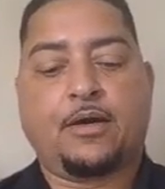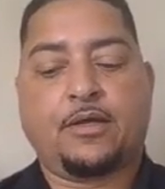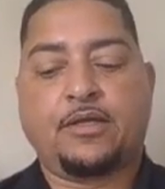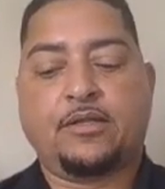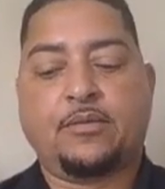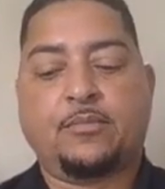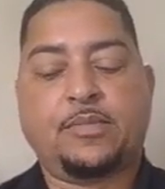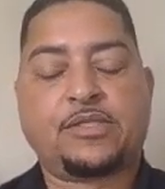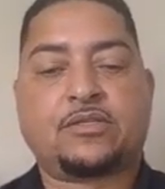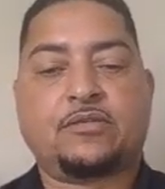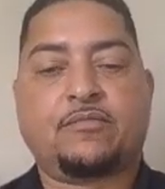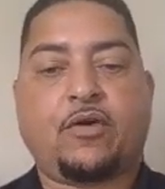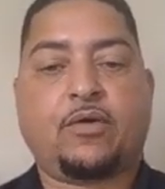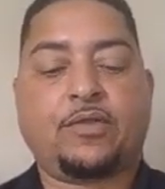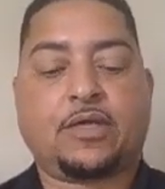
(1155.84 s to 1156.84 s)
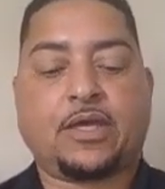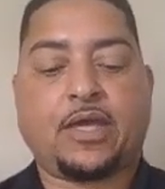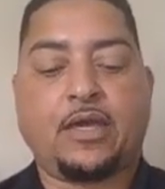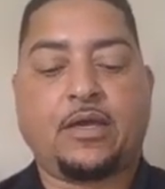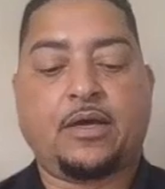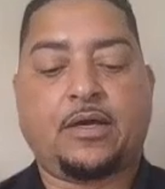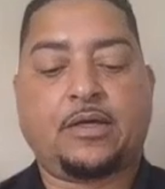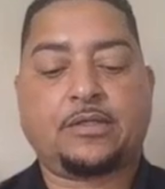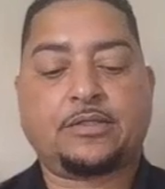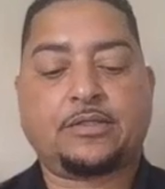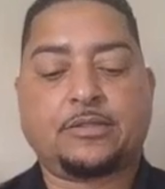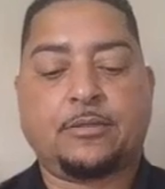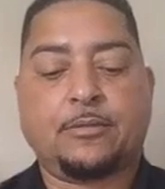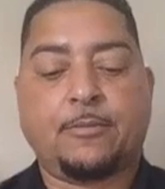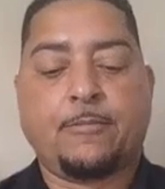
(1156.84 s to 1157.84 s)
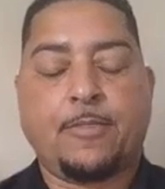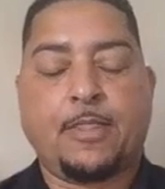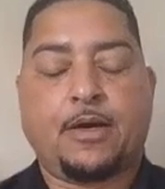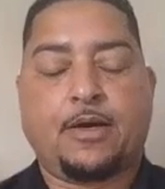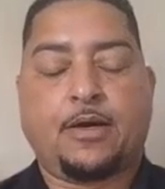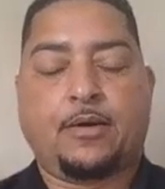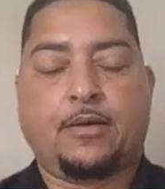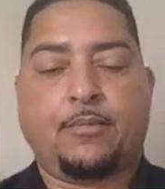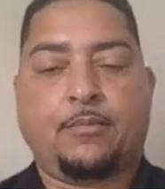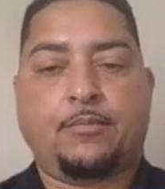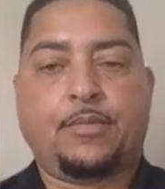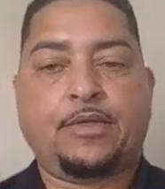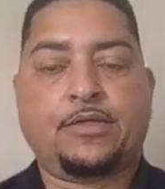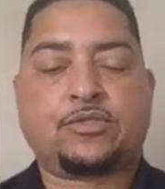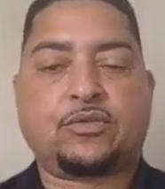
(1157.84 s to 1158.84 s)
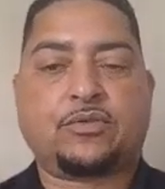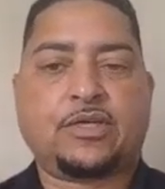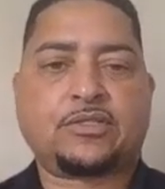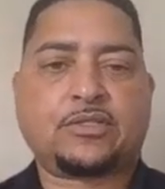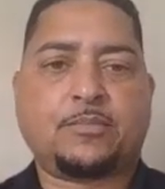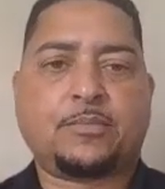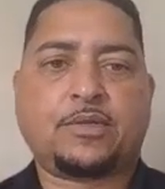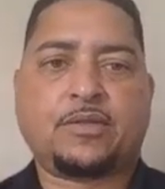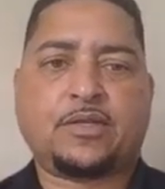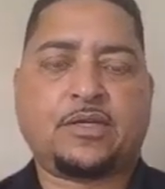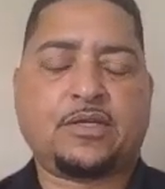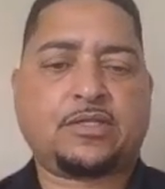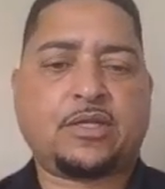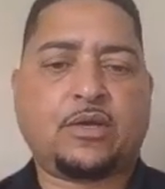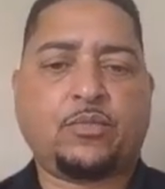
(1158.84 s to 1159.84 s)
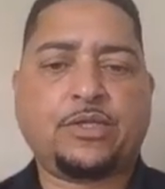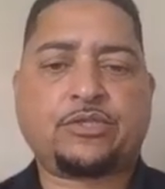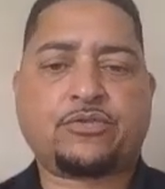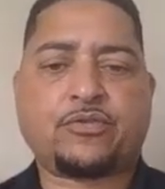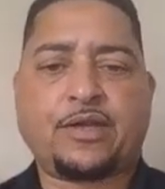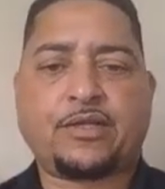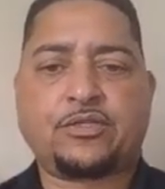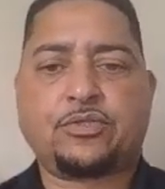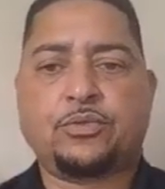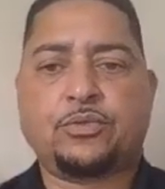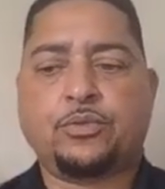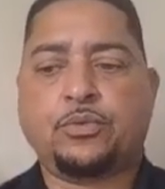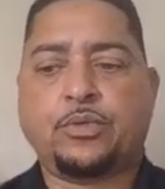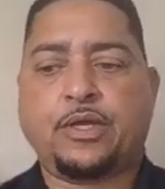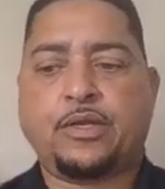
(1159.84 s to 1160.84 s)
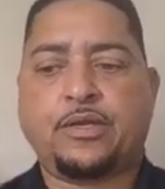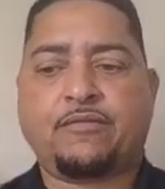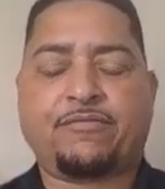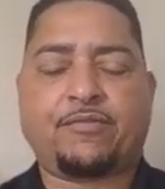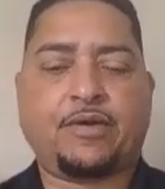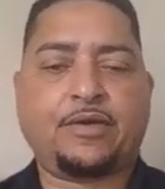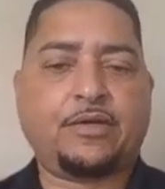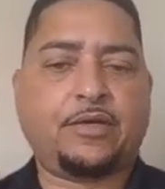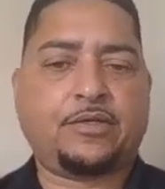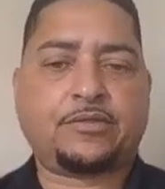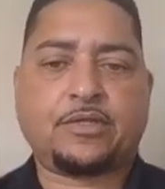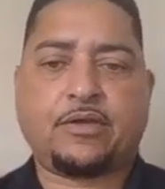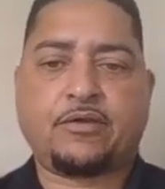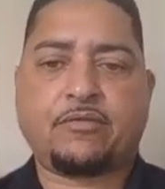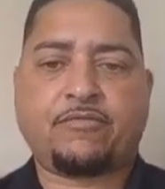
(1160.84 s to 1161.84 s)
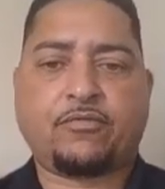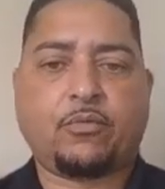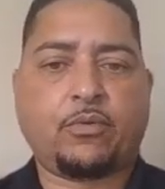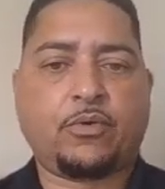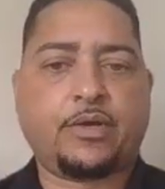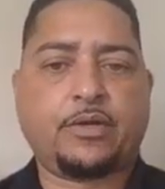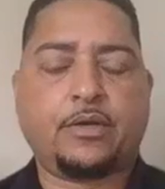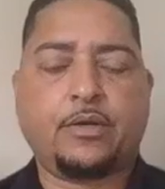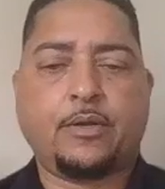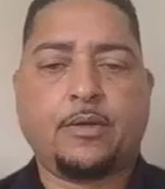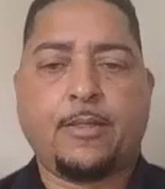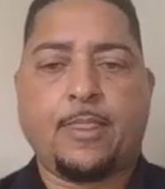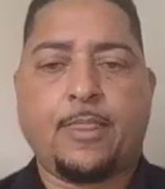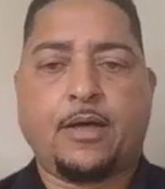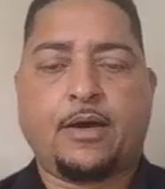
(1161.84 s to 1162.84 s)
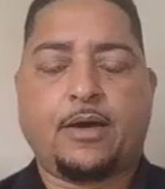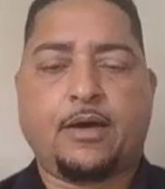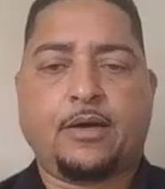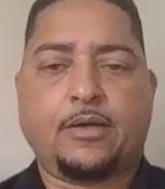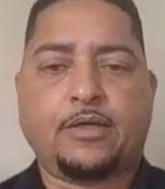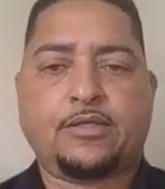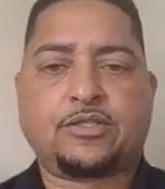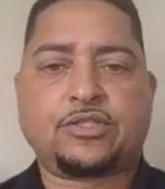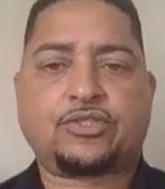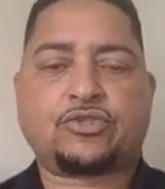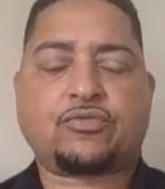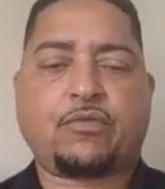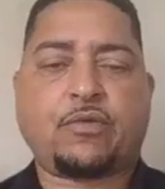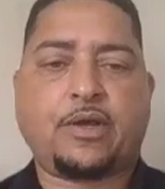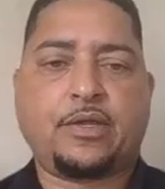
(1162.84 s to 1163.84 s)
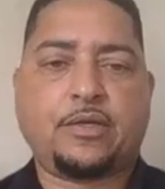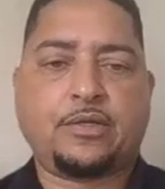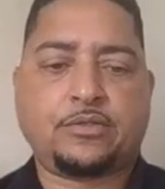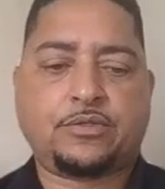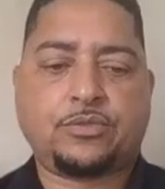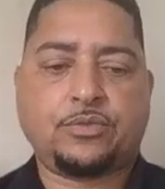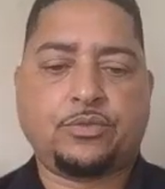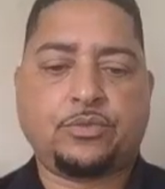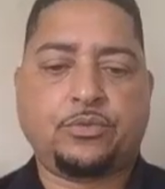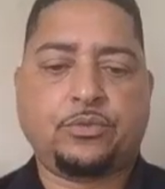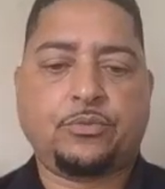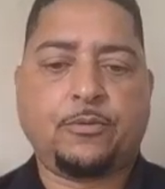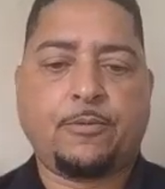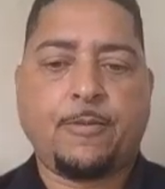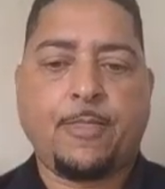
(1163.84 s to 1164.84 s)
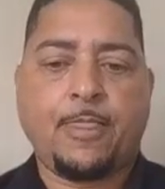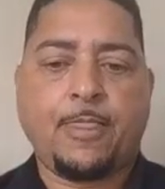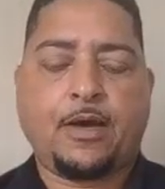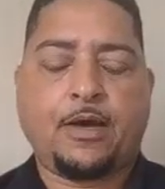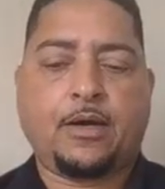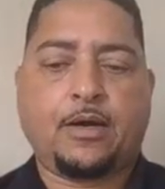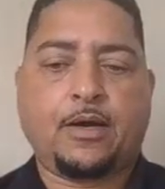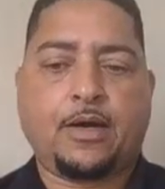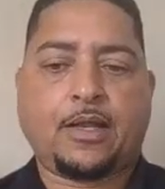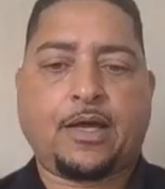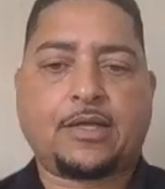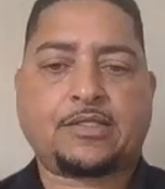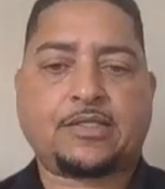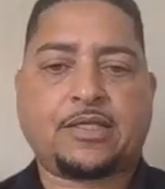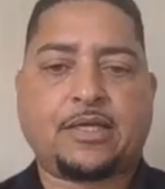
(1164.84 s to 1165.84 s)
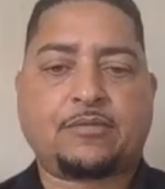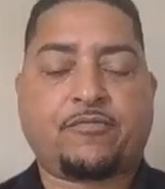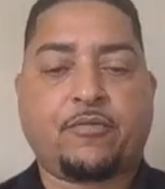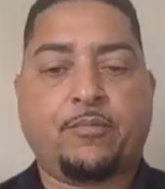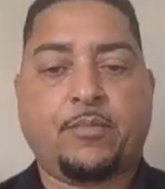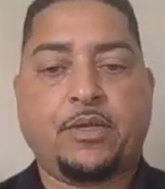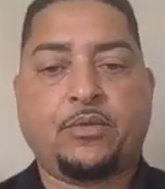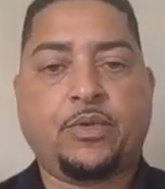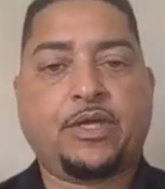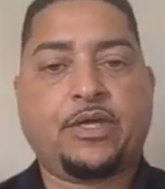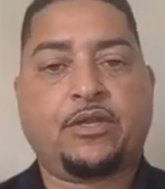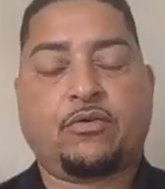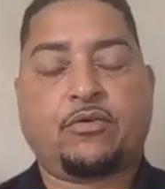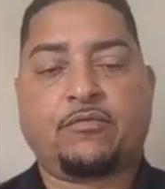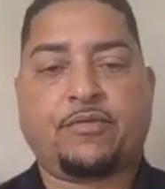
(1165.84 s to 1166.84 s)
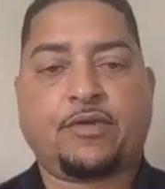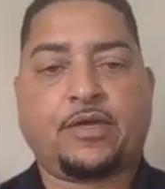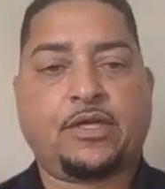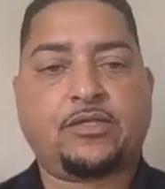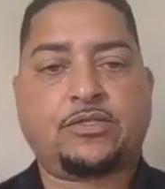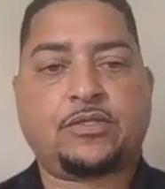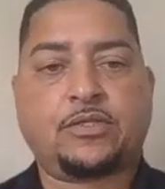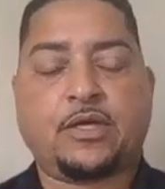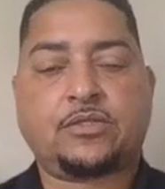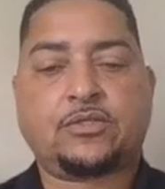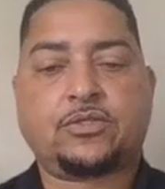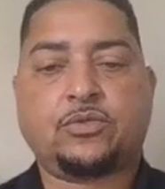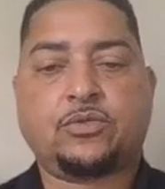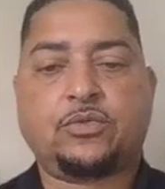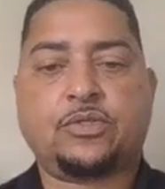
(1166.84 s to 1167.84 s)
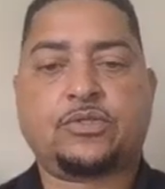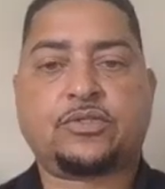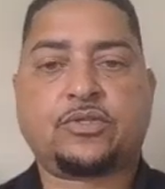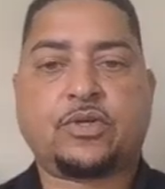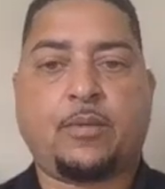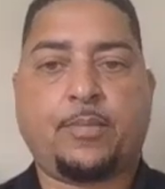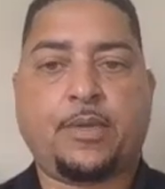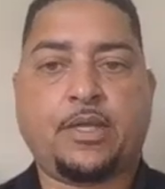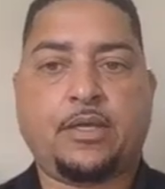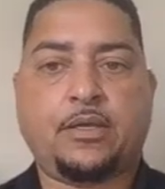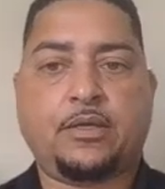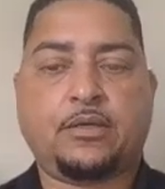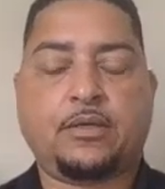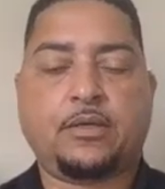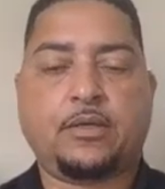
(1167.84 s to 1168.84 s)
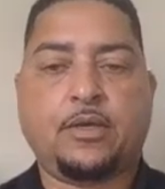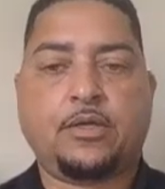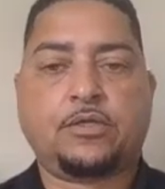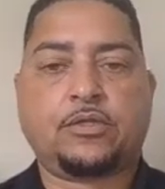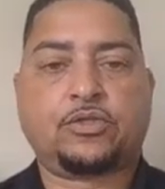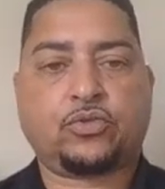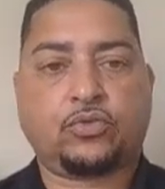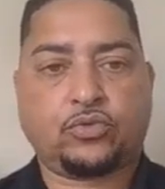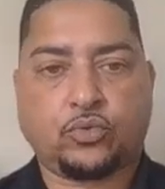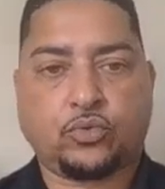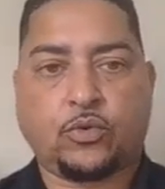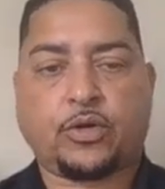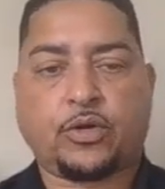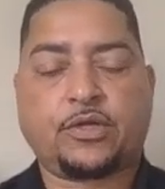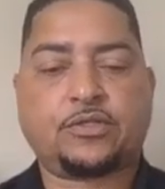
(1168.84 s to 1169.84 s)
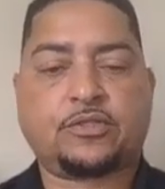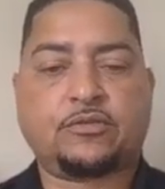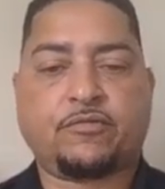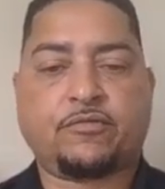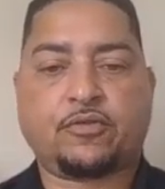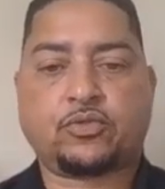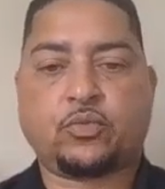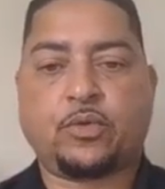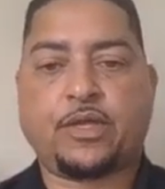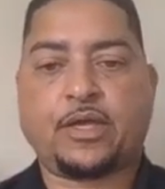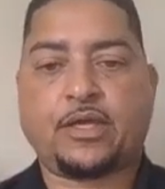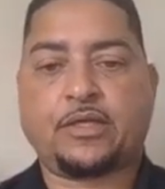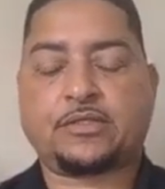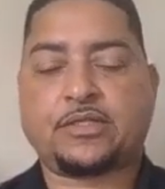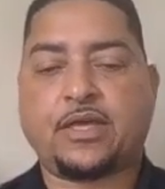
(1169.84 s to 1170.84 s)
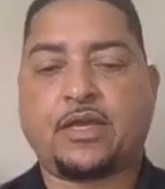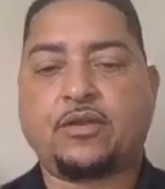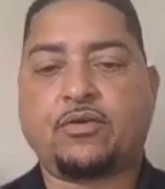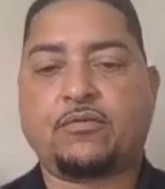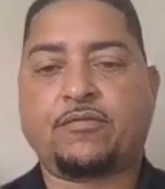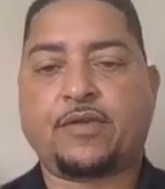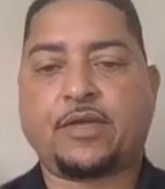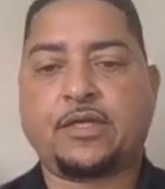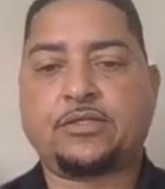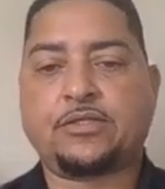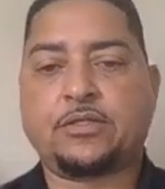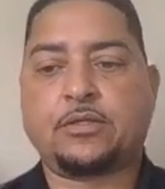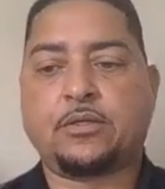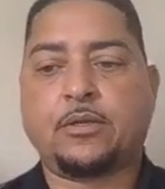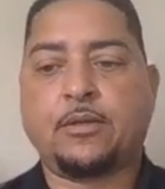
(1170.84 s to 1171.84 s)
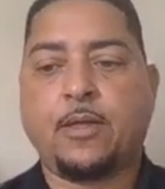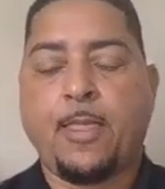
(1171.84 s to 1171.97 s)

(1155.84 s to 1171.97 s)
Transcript: in the midst of all the chaos. And so that's some of the things that we try to do, and the funding is there for it. And just trying to, a lot of times for me, we get notification that a student is coming in. The social worker is the first one that gets that notification.